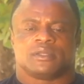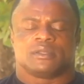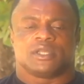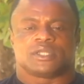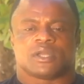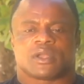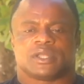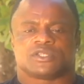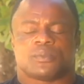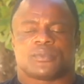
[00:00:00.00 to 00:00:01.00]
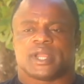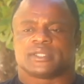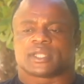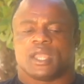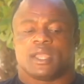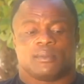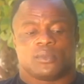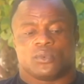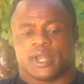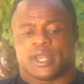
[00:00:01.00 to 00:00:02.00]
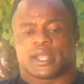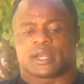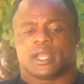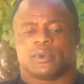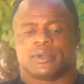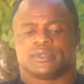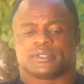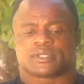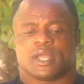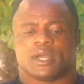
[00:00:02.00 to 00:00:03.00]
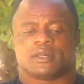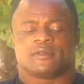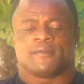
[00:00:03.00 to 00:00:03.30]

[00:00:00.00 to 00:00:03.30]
The shock and surprise came when I climbed up the scale